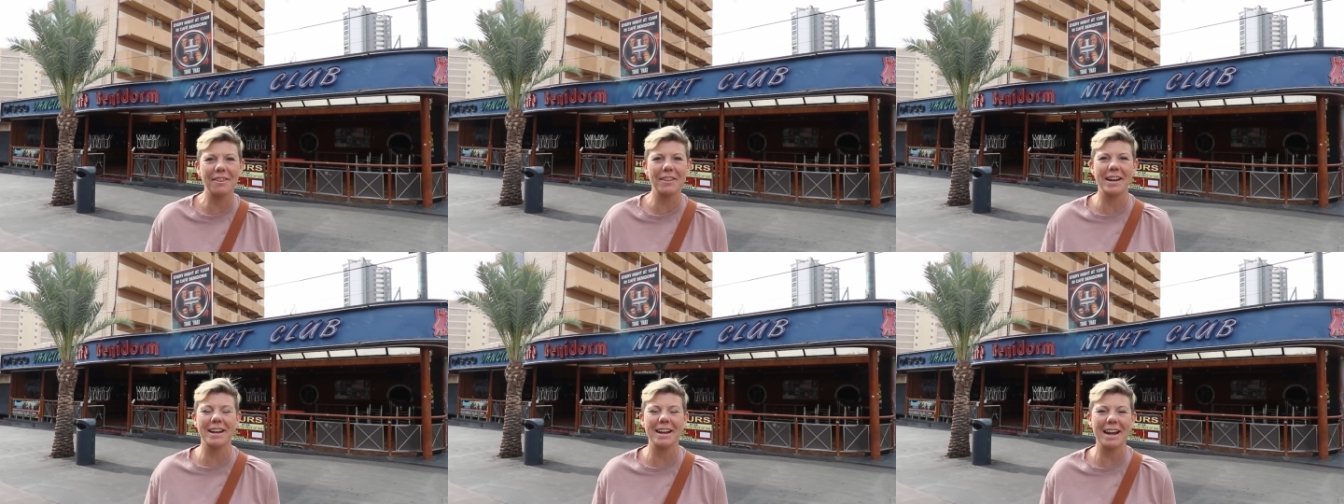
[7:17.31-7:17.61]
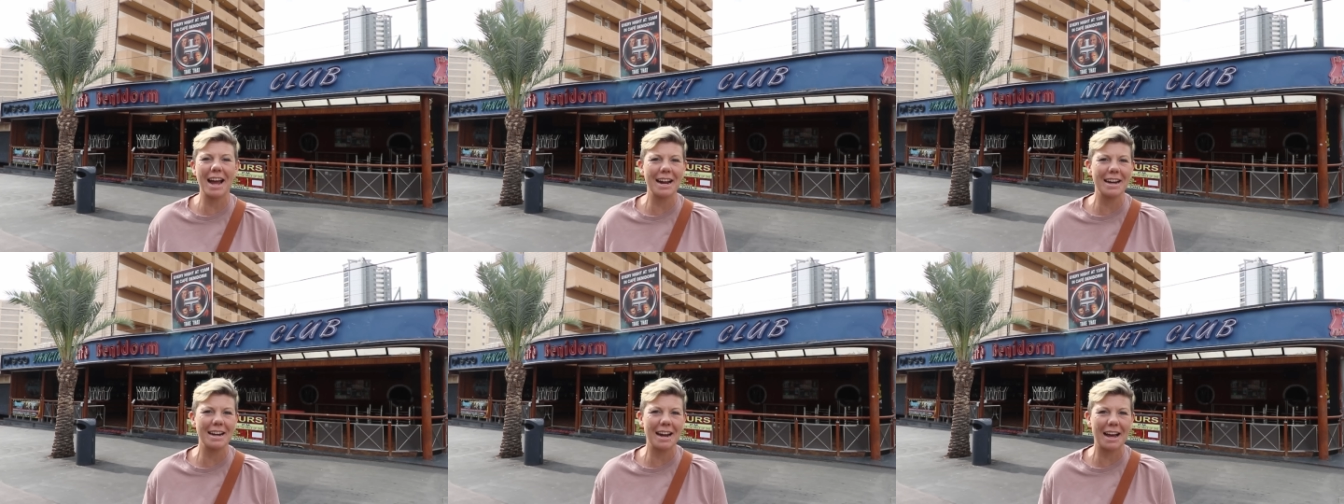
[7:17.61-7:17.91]
the
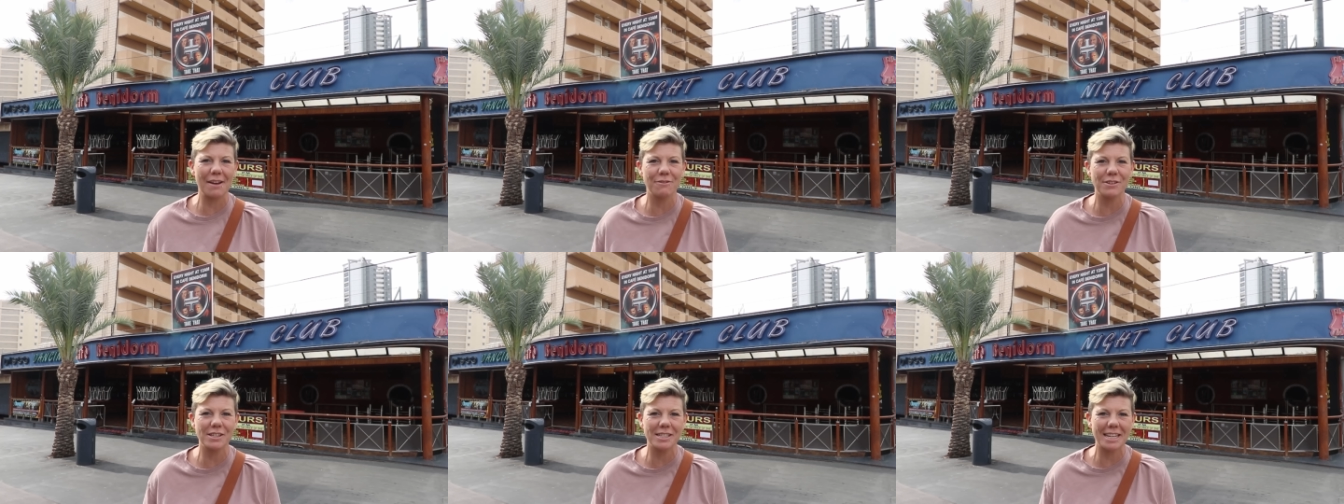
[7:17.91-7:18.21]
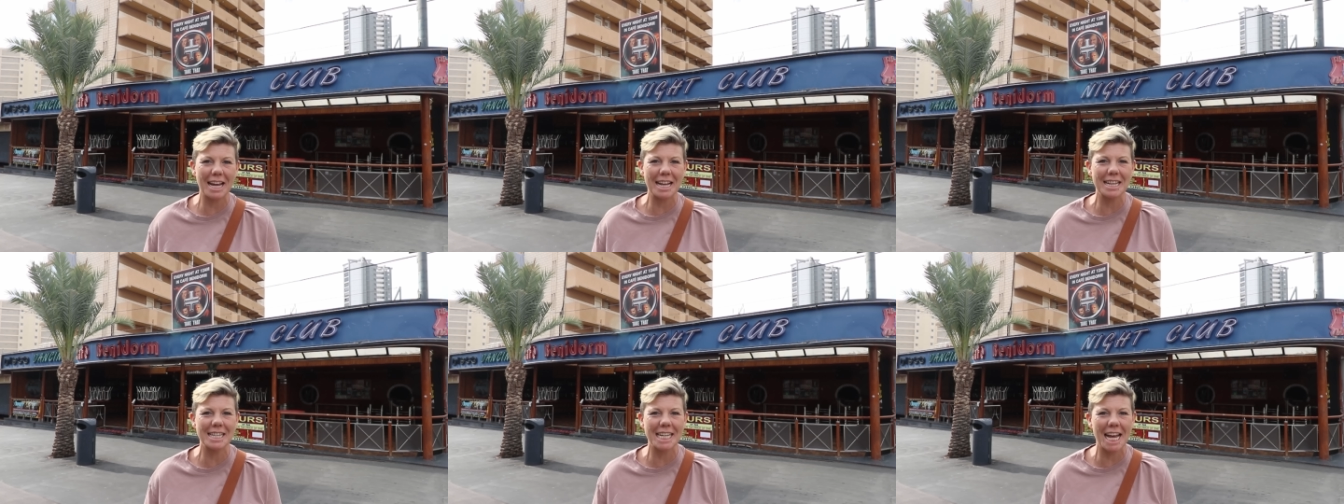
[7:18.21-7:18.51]
Nightlife
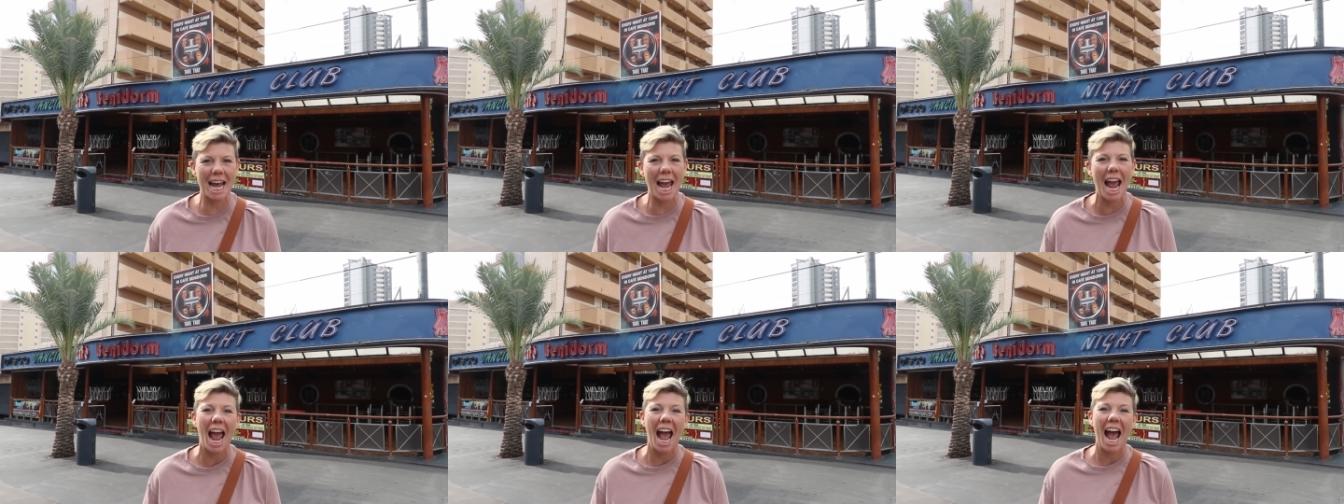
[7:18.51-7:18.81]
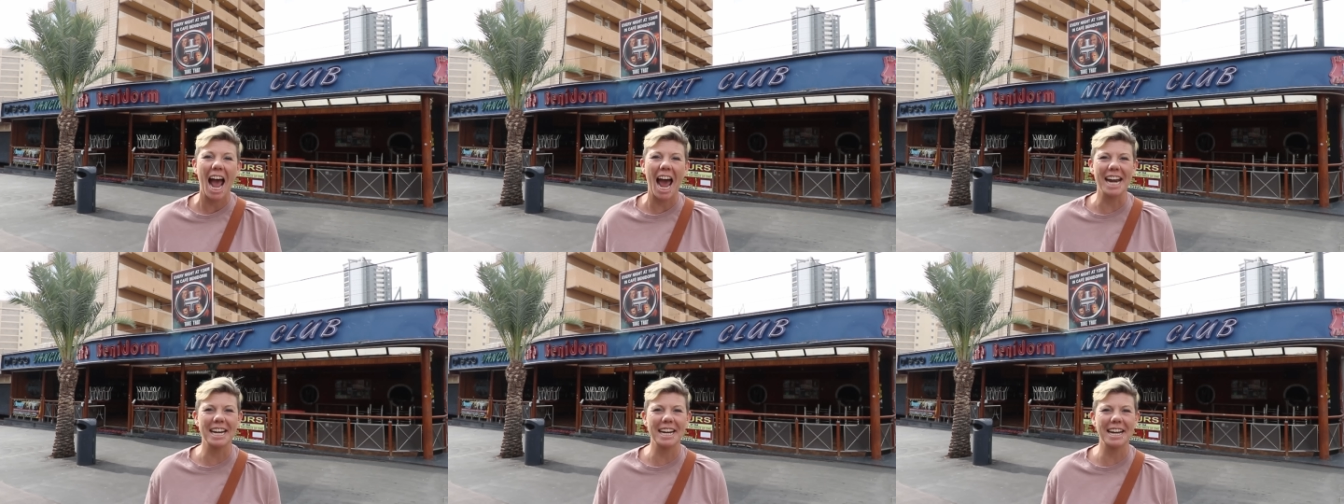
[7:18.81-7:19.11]
Centre,
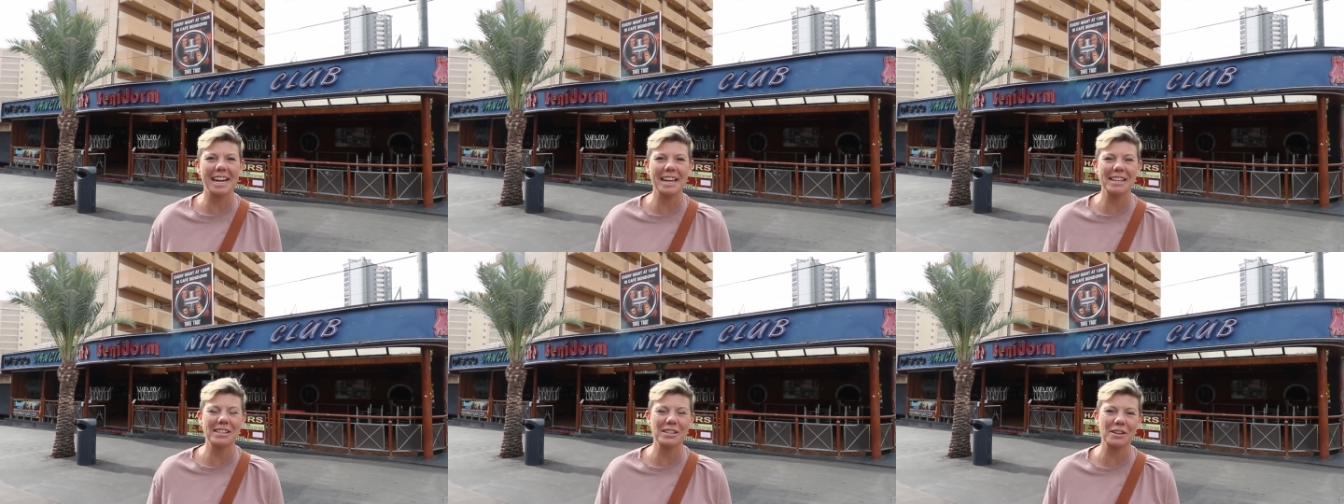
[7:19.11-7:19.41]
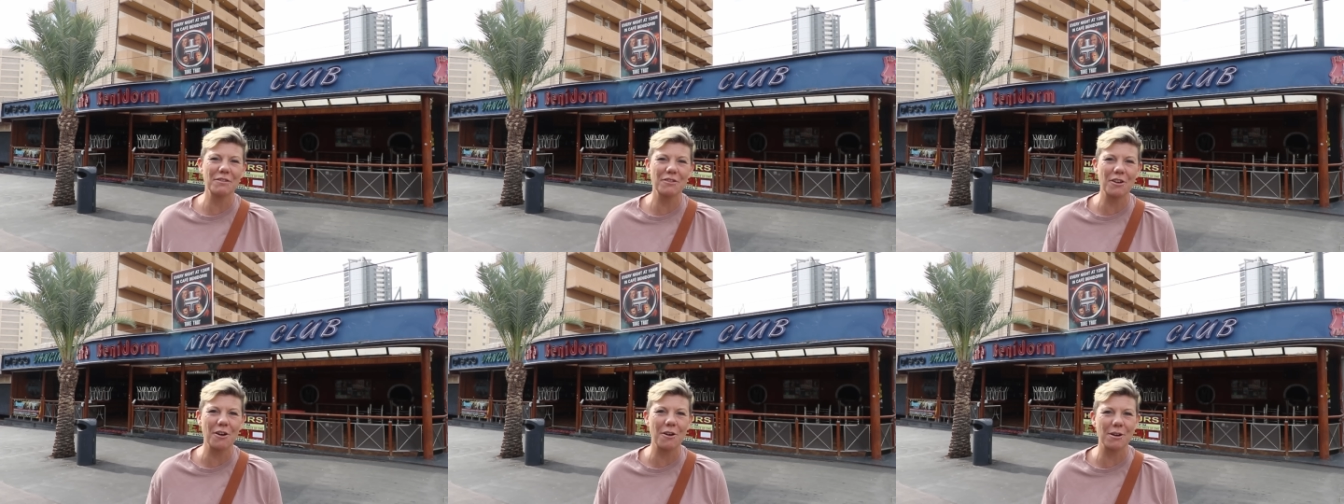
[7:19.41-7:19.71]
and it is,
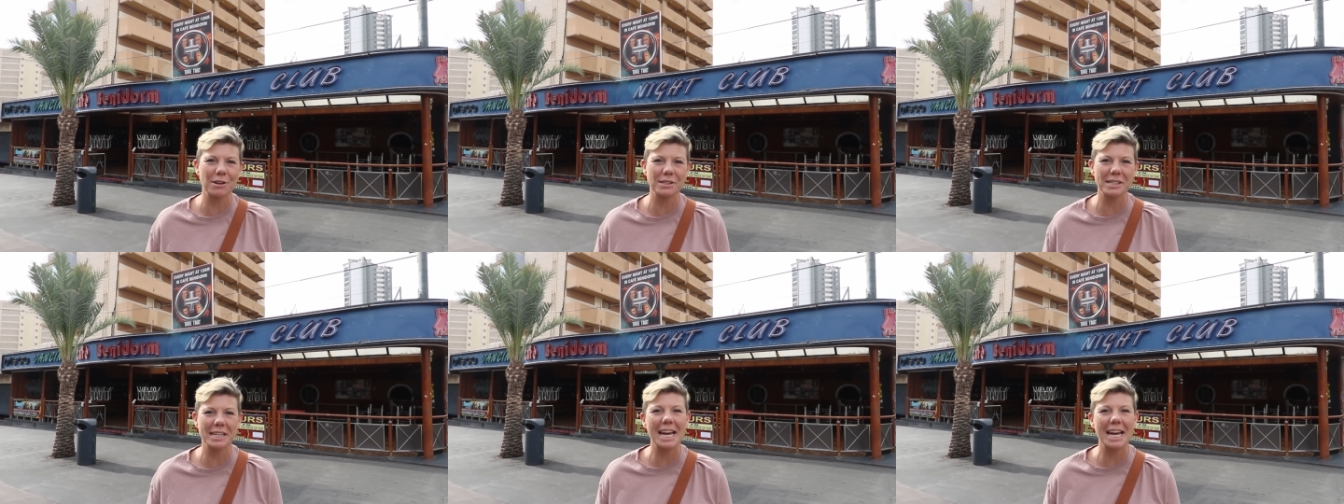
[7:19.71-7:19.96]
of course,